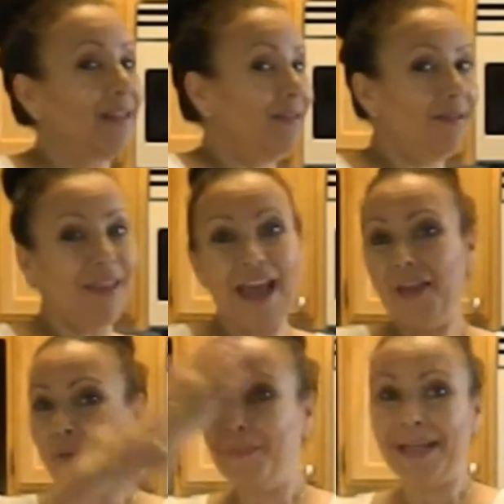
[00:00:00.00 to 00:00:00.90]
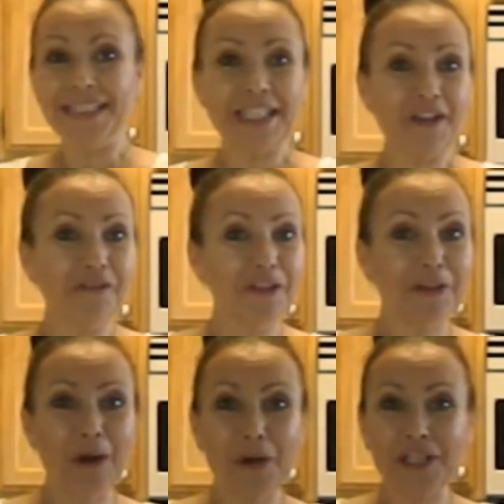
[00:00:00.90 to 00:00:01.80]
lather myself with
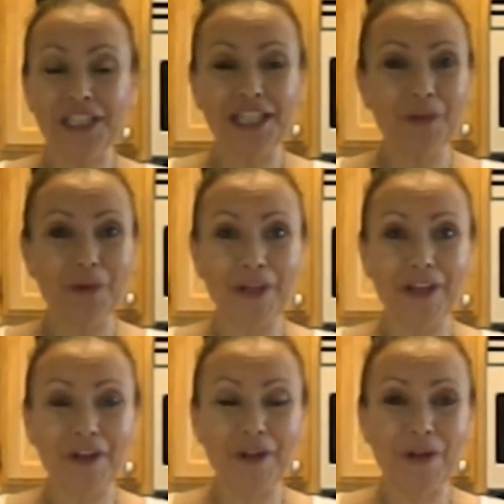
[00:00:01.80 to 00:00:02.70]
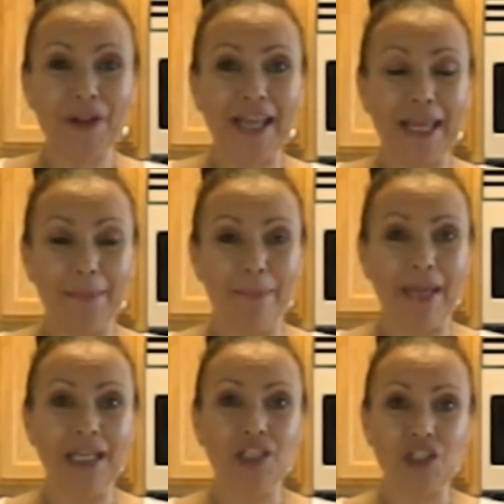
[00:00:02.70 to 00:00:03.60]
coconut oil, and
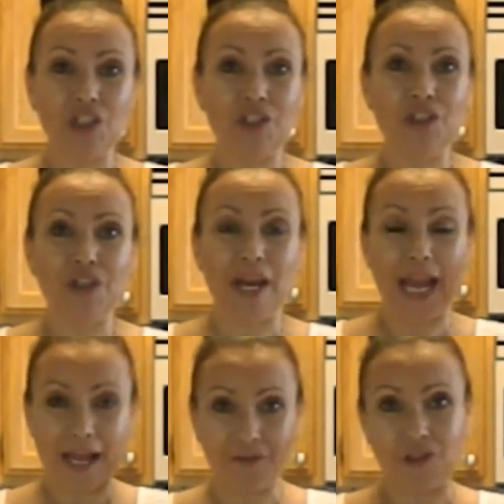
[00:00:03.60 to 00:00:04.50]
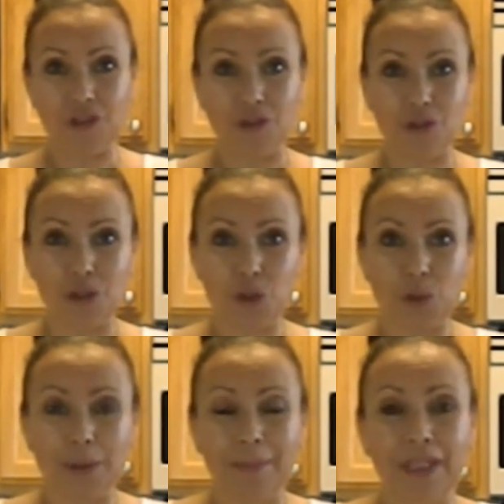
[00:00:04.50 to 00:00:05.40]
make sure after you do your
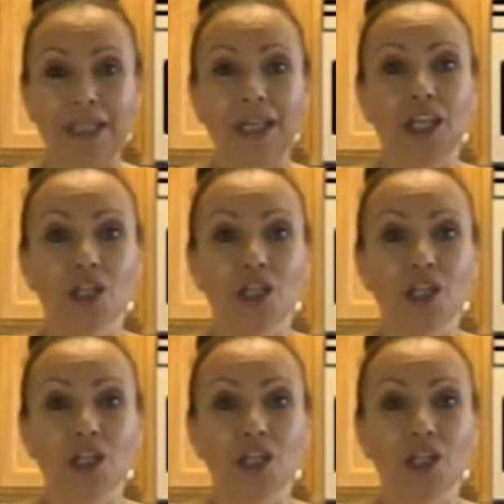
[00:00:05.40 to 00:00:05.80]
treatment,